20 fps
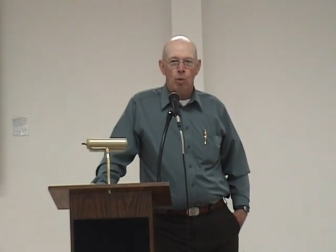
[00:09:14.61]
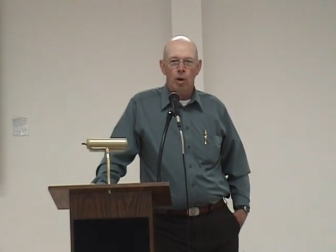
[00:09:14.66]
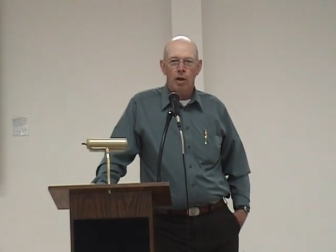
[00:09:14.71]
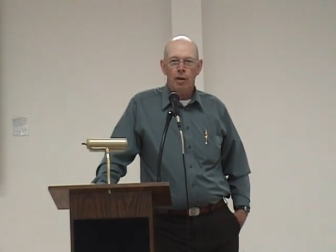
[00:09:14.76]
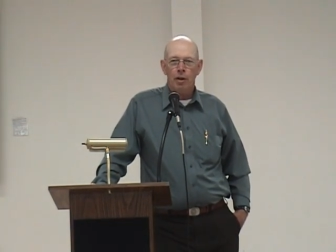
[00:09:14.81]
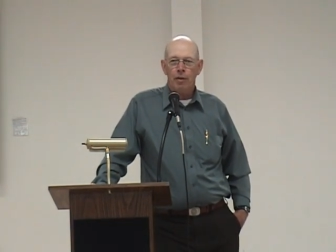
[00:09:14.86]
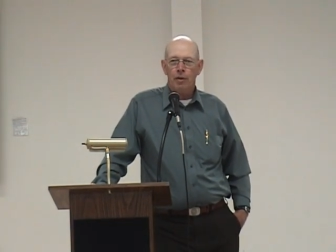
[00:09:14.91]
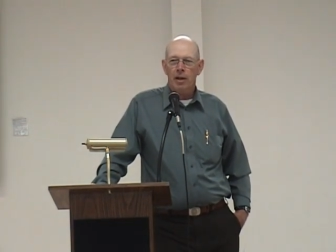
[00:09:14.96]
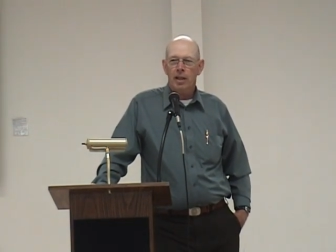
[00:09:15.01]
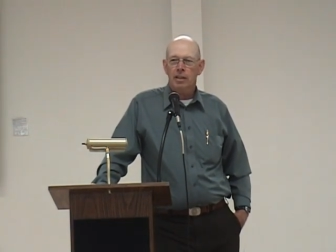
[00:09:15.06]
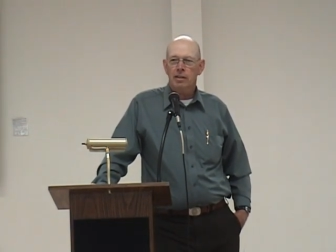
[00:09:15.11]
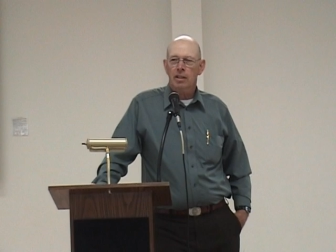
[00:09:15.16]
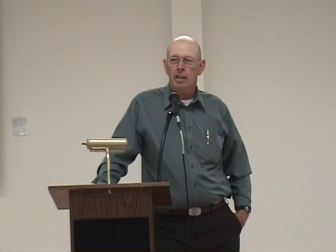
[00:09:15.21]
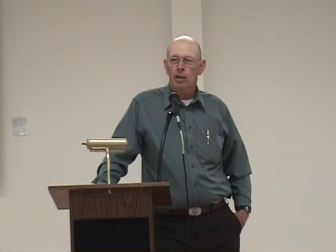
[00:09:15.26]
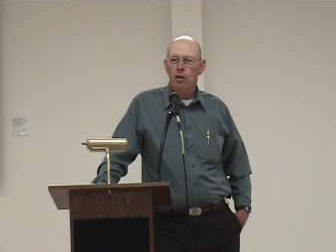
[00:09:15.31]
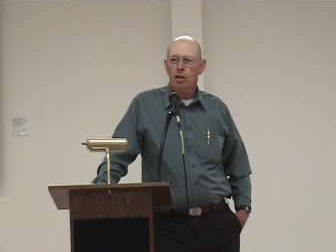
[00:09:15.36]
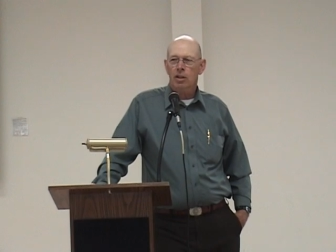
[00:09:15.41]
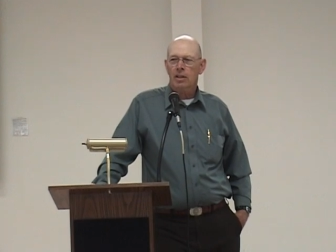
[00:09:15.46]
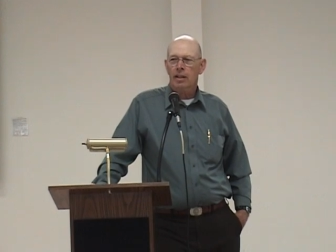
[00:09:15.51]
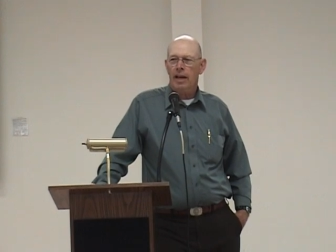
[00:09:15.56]
One of the things they
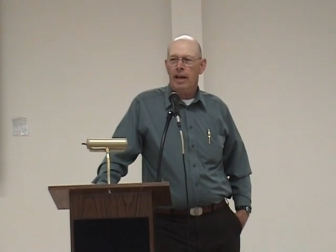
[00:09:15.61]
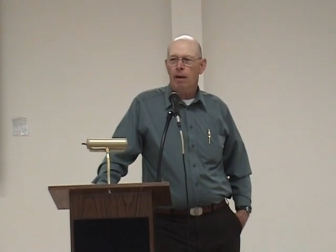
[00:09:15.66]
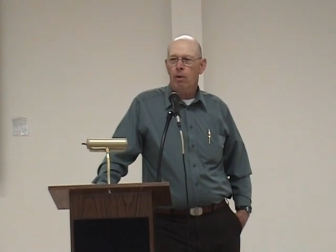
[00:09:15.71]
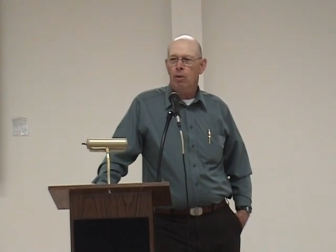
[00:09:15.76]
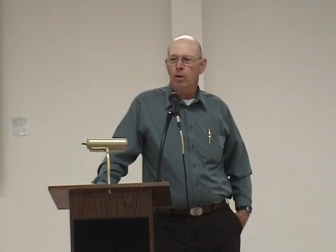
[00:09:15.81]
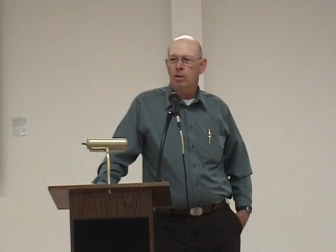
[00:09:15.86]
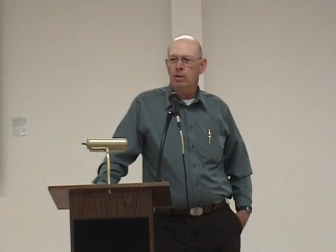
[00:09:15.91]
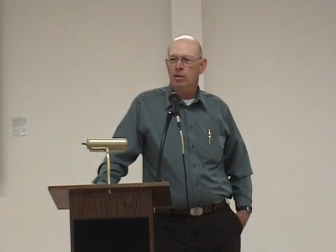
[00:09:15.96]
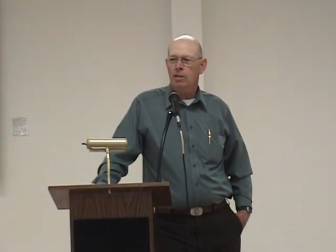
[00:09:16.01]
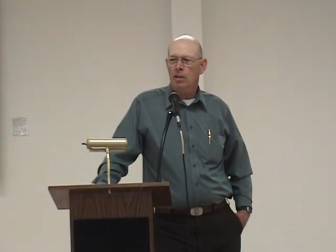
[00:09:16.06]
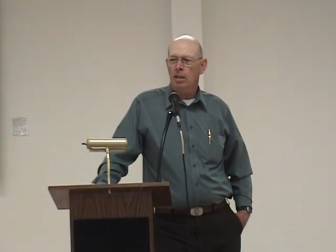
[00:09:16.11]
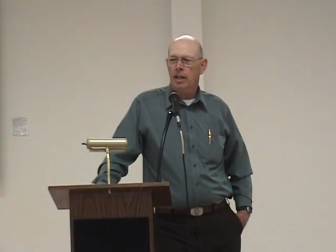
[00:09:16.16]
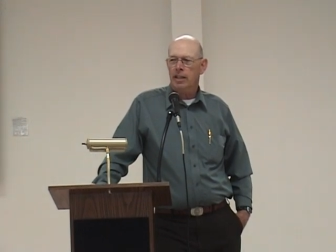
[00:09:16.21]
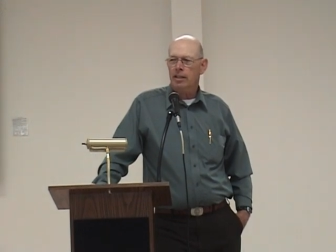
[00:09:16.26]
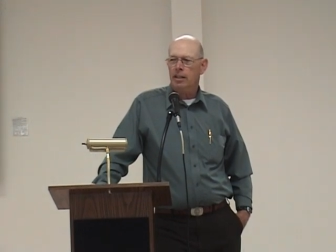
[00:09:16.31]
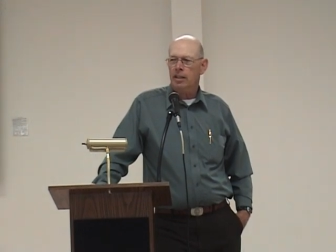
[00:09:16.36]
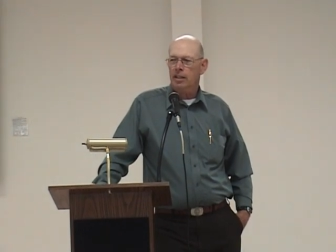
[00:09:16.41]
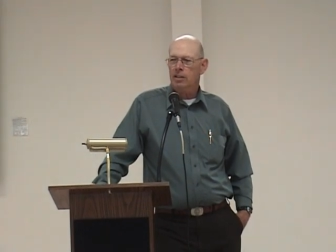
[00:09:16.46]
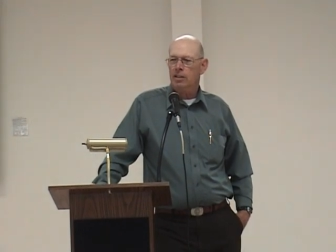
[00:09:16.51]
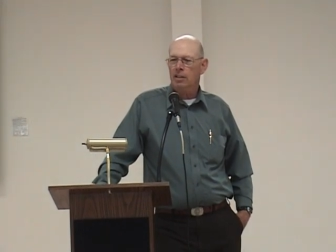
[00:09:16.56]
looked at when
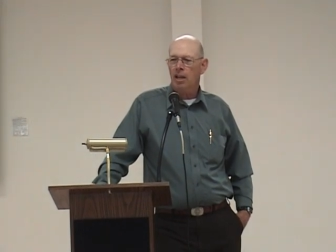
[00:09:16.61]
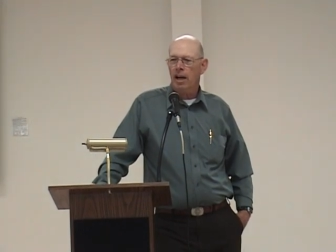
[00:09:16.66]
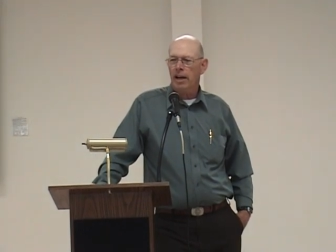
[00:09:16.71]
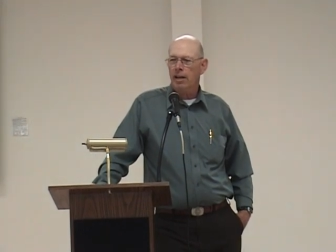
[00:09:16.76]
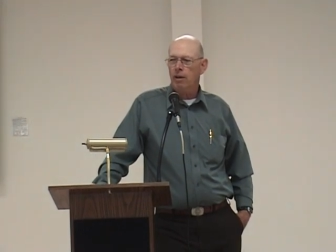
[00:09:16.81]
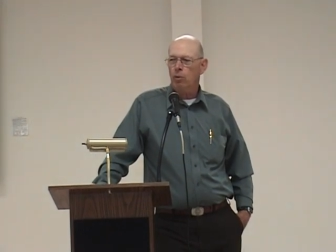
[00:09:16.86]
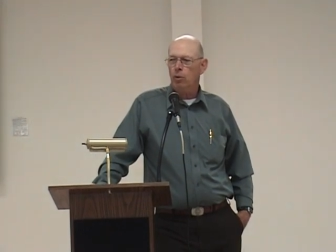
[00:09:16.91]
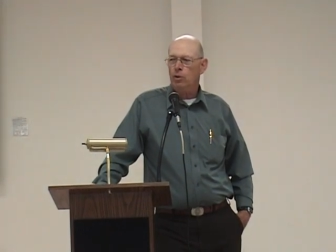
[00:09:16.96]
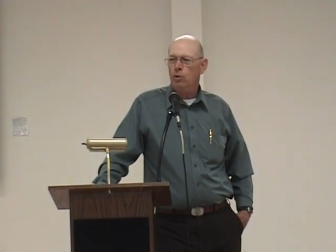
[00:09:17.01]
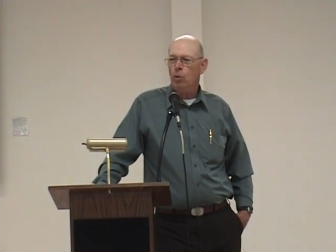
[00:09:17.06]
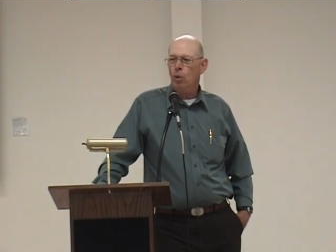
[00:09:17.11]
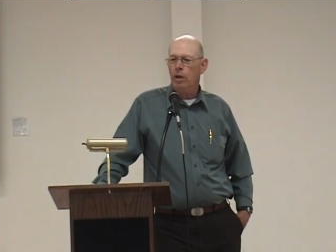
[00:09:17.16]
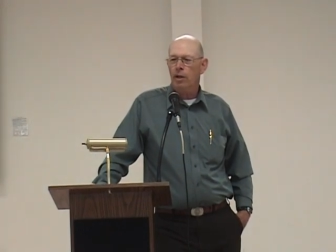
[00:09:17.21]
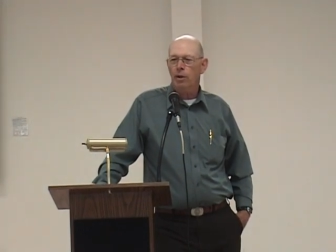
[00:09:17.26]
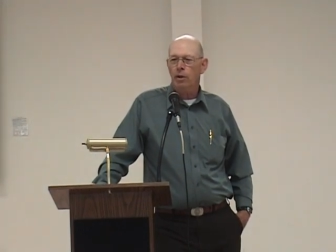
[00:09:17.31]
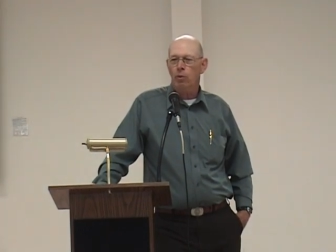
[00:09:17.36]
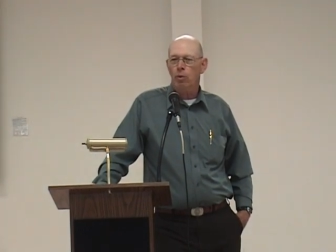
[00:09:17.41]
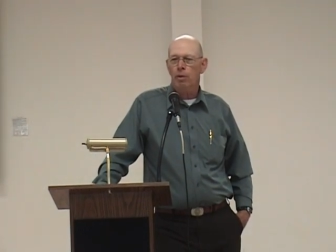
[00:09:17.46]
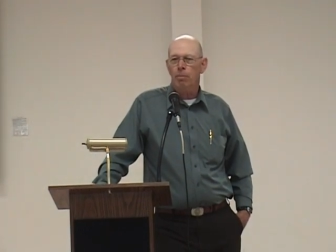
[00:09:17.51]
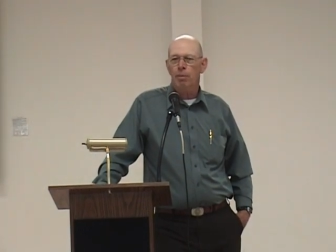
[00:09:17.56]
selecting a site was where
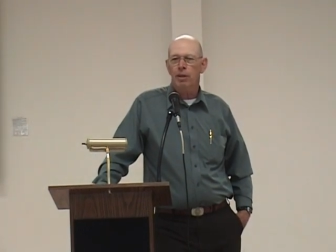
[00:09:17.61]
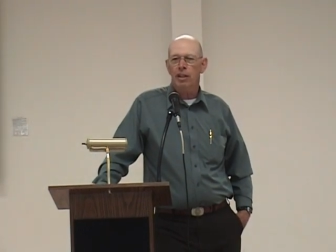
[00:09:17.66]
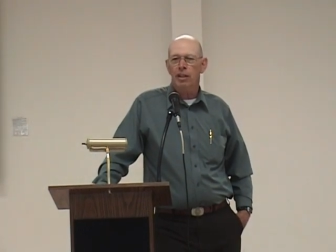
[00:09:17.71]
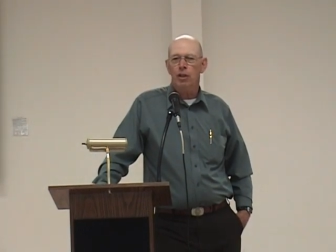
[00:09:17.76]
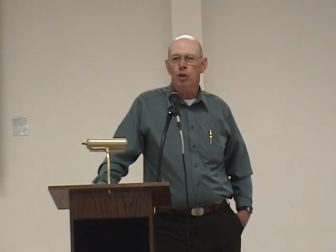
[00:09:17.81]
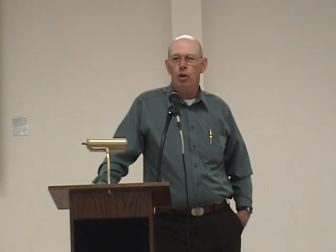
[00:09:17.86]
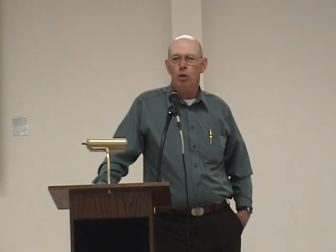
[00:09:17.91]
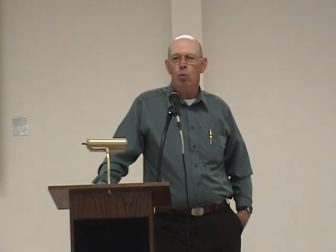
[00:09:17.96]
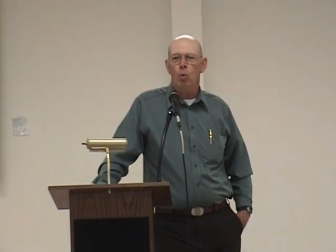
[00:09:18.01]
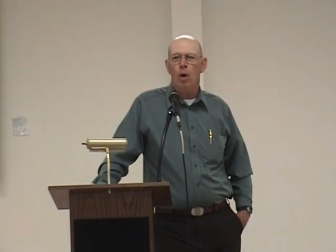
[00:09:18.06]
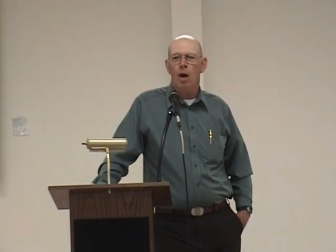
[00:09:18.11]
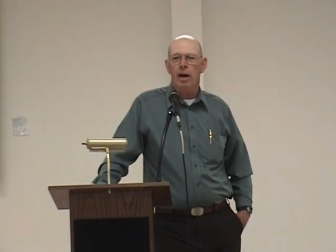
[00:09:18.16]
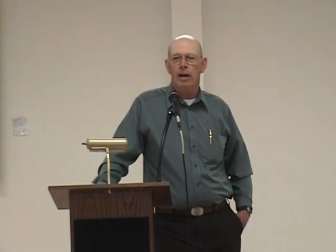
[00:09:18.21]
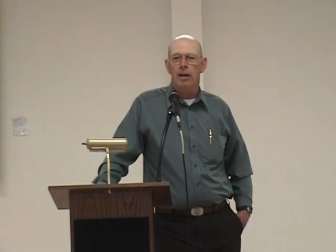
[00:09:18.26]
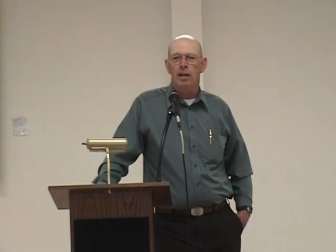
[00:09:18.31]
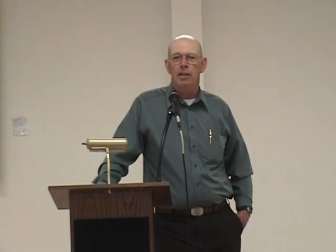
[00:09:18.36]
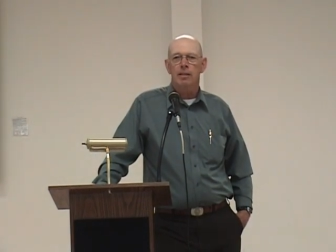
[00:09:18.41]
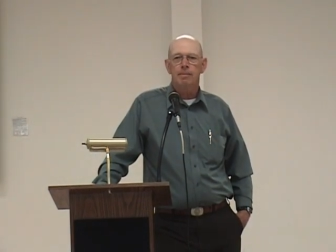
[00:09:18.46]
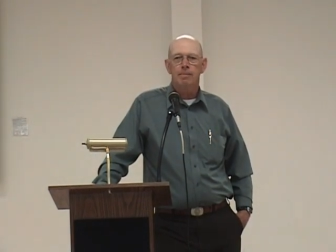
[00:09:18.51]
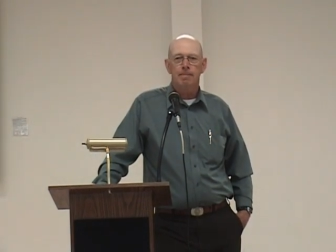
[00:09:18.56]
there would be good water.